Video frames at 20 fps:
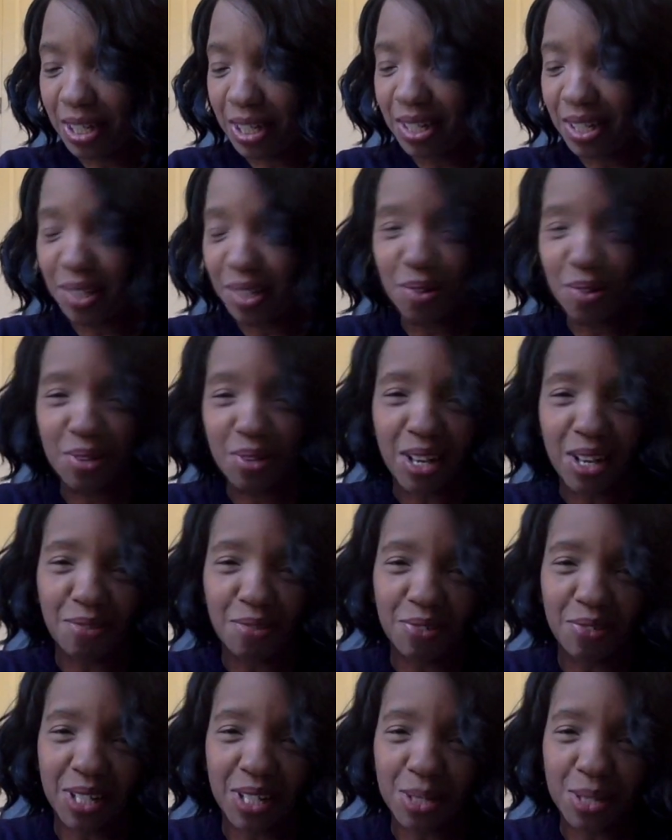The low
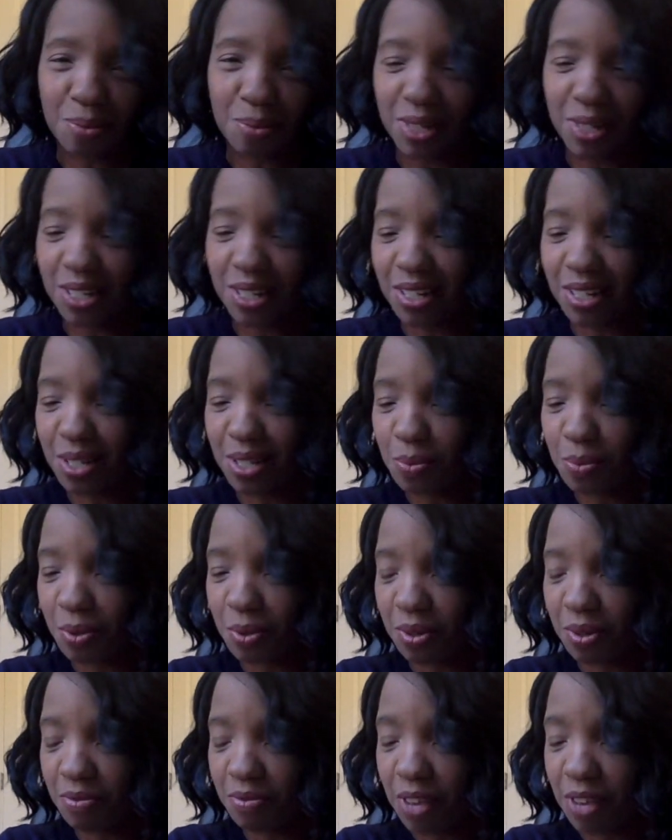confidence regions
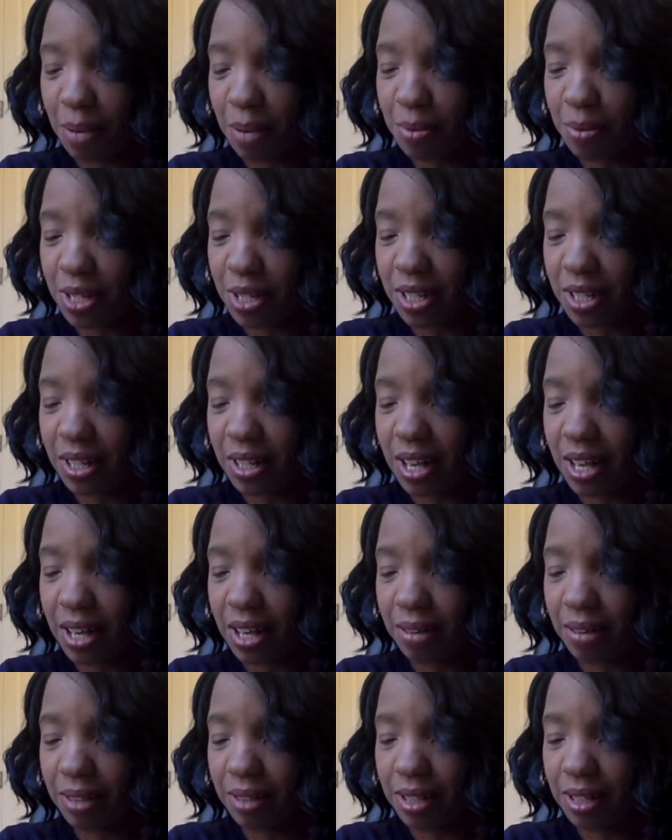were 5%
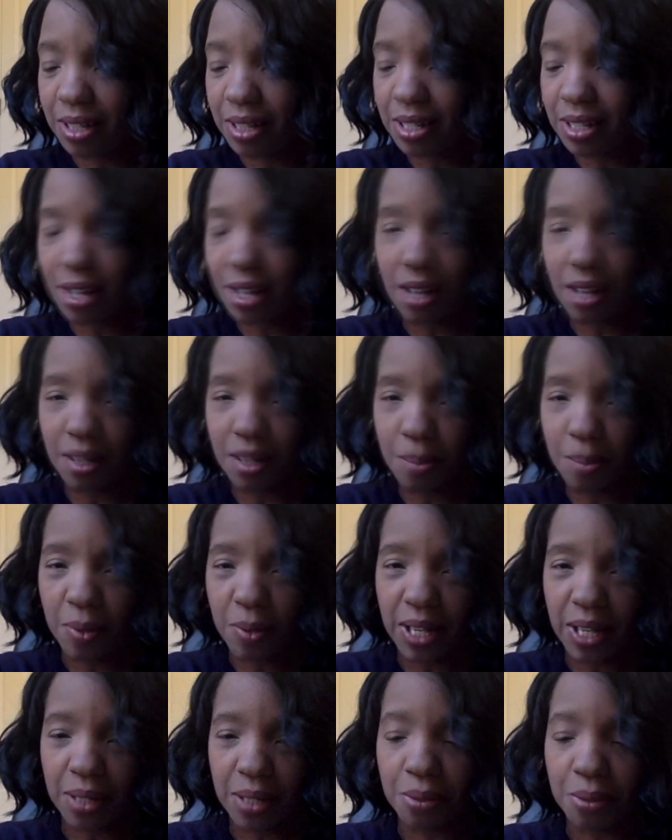Ireland, Scotland,
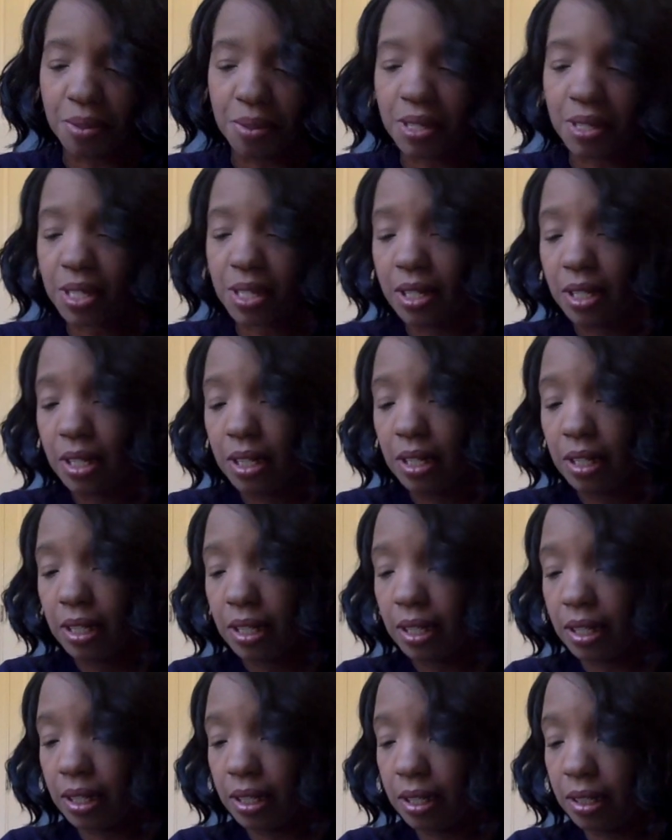Wales,
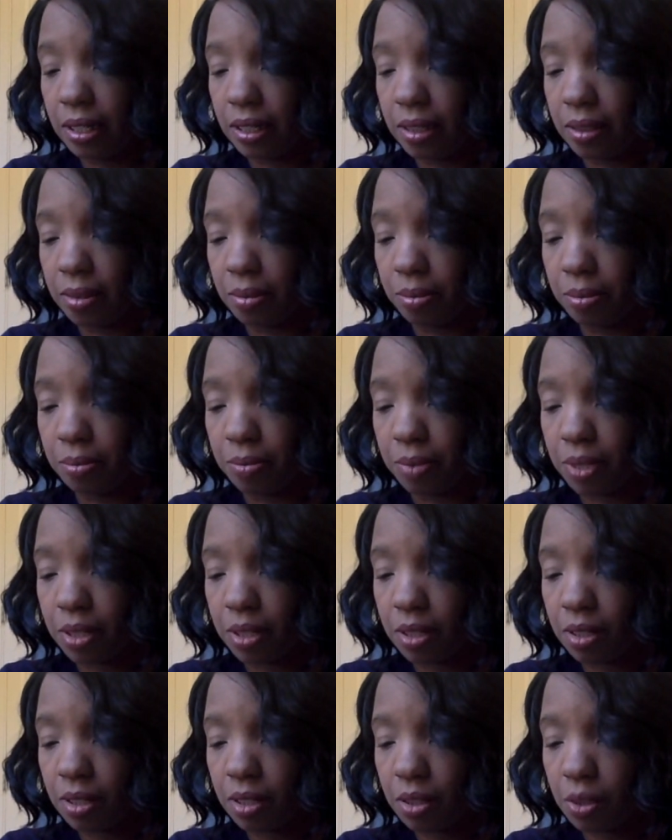
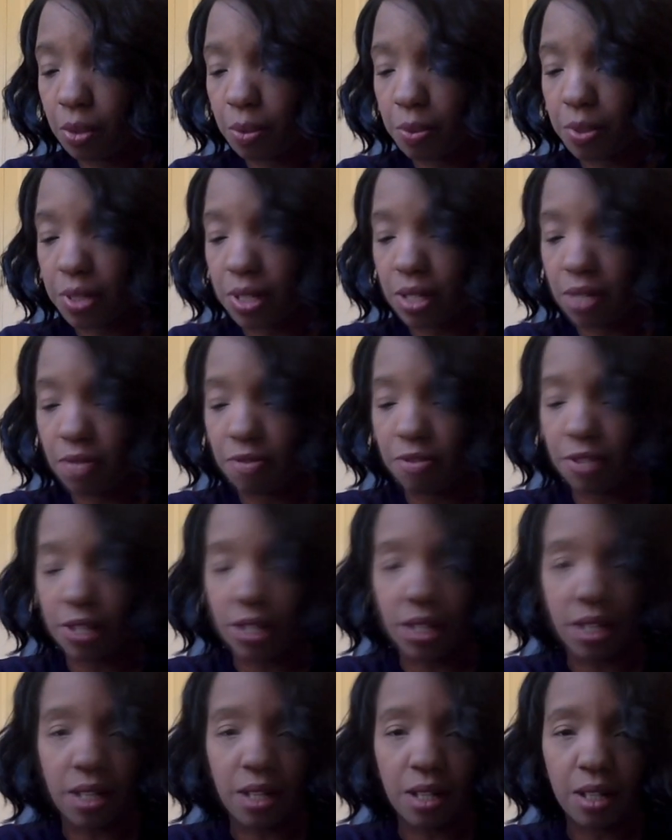3%
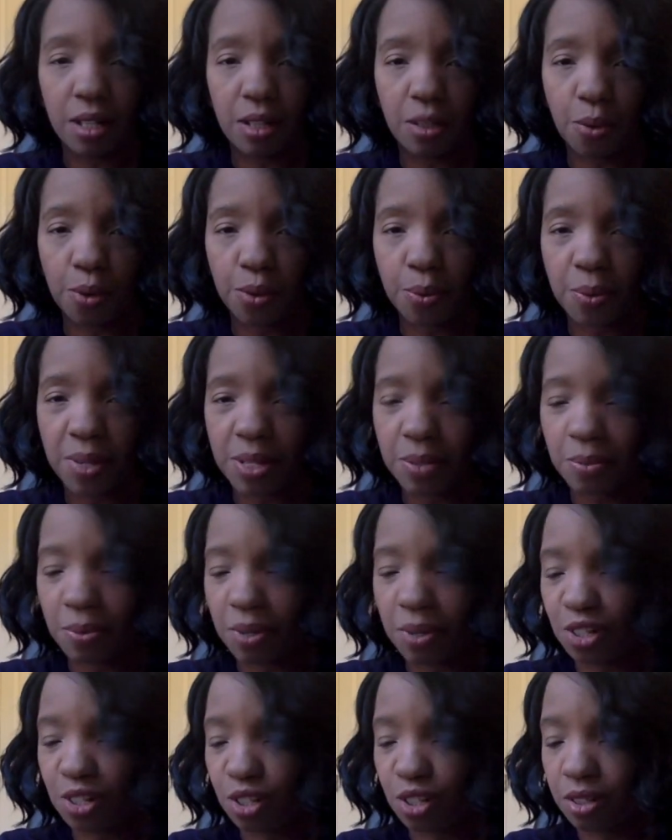Finland, Northwest
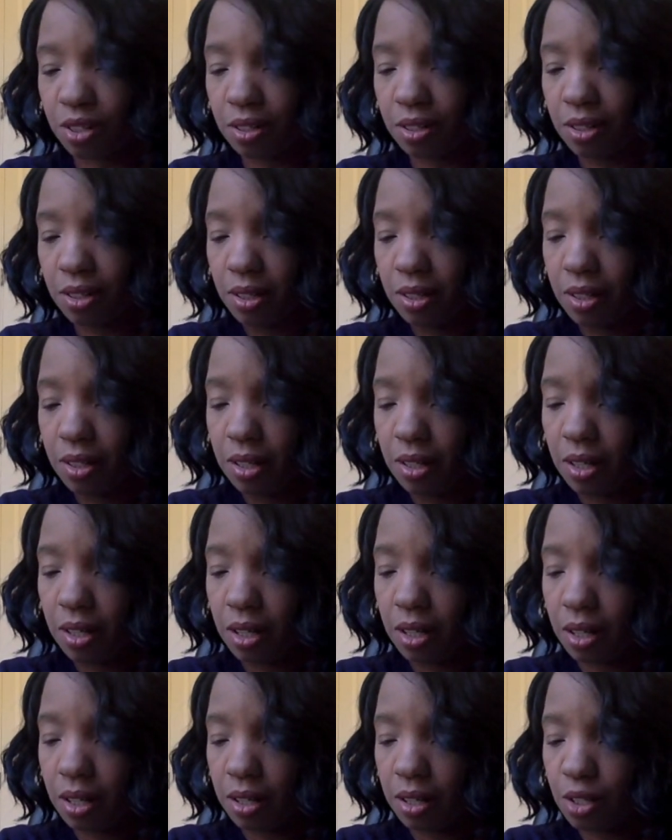Russia,
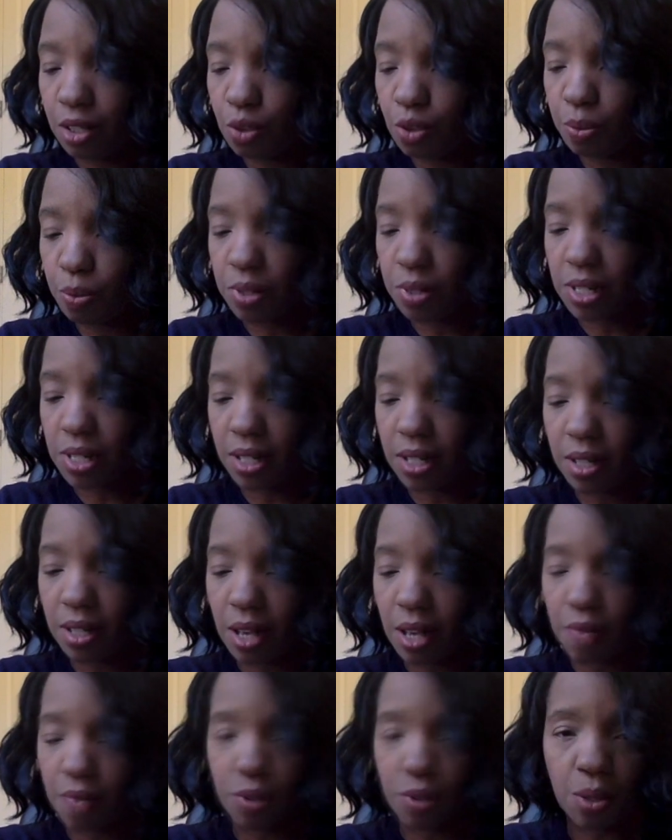2%
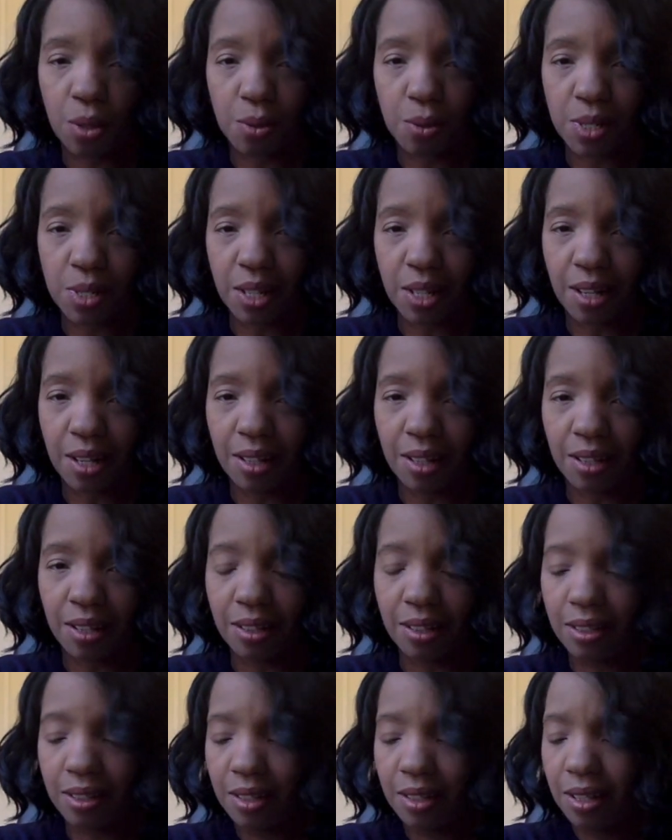Ivory Coast,
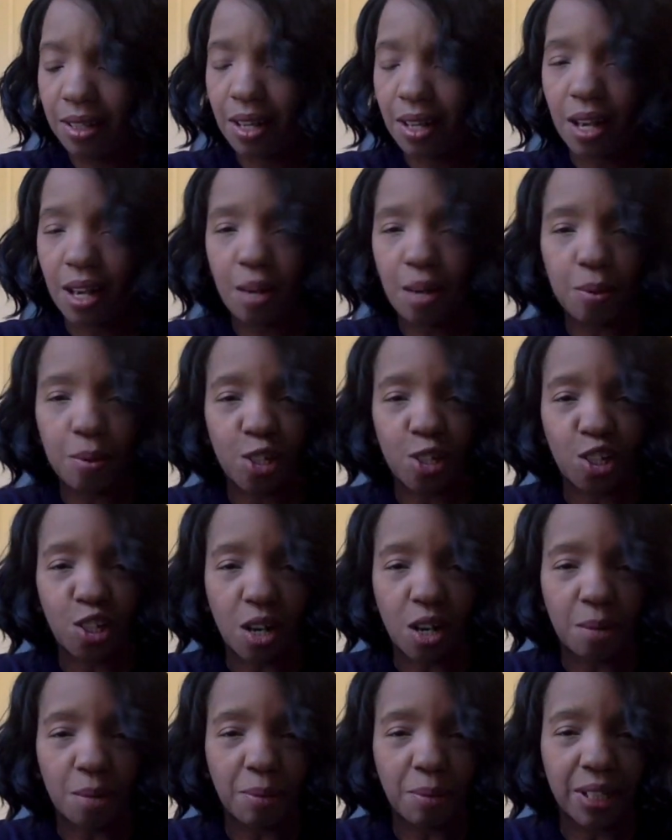Ghana. I was
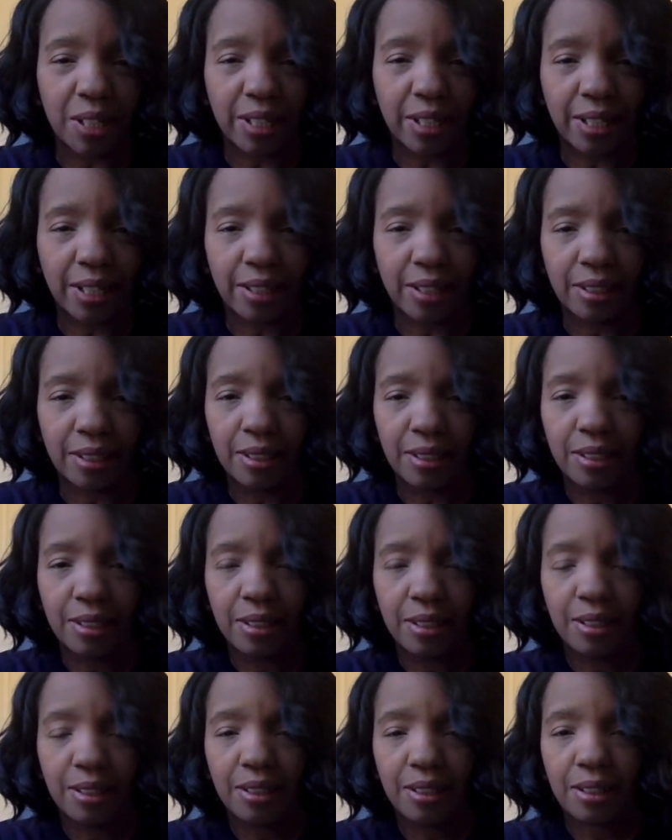shocked by that.
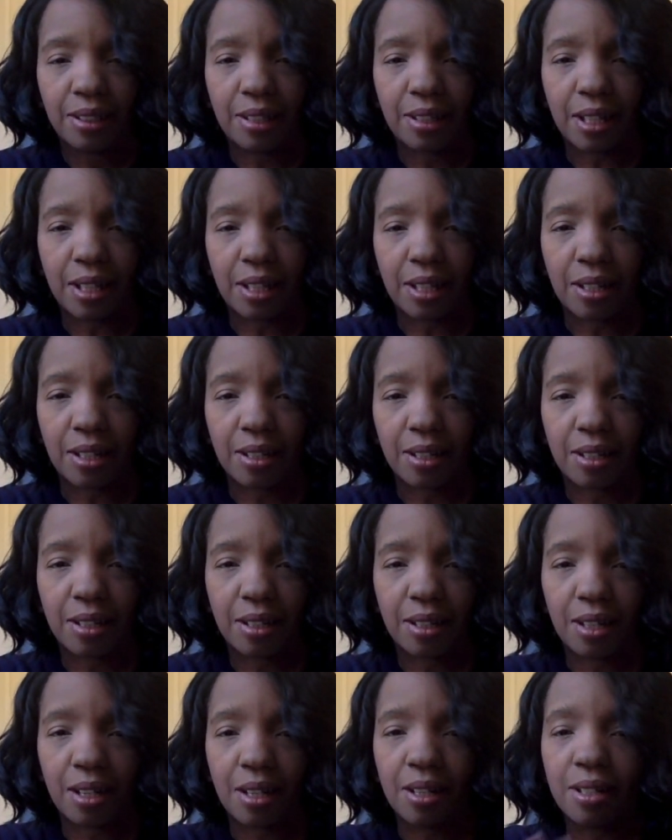Like,
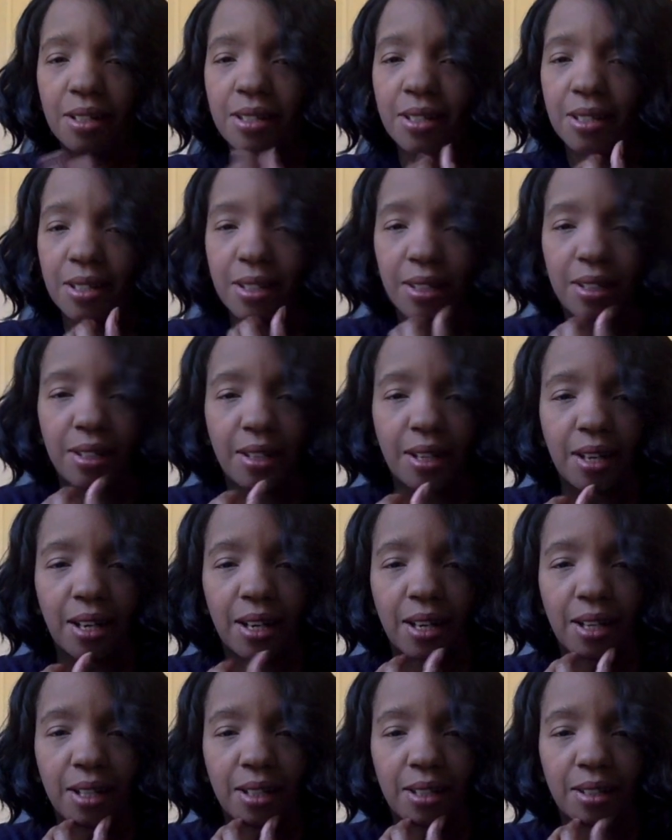honestly,
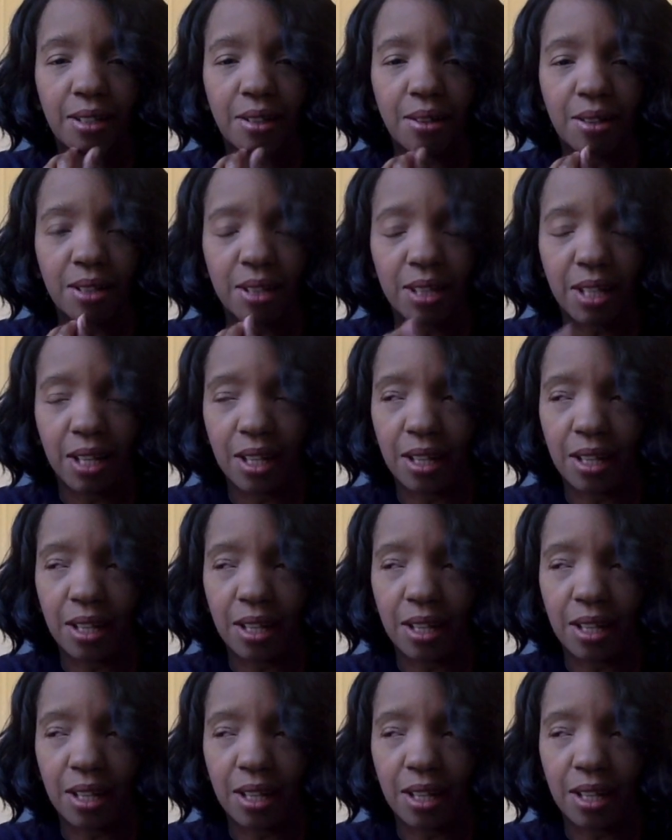I thought